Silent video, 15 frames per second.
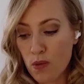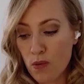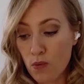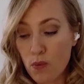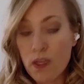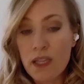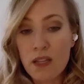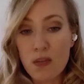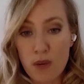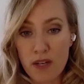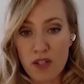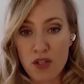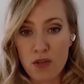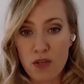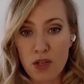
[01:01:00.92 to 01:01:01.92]
we really
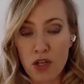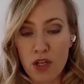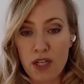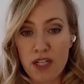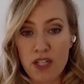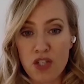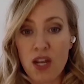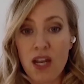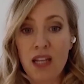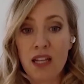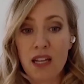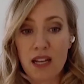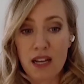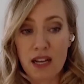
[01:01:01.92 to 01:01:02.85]
wanted to encourage a, uh,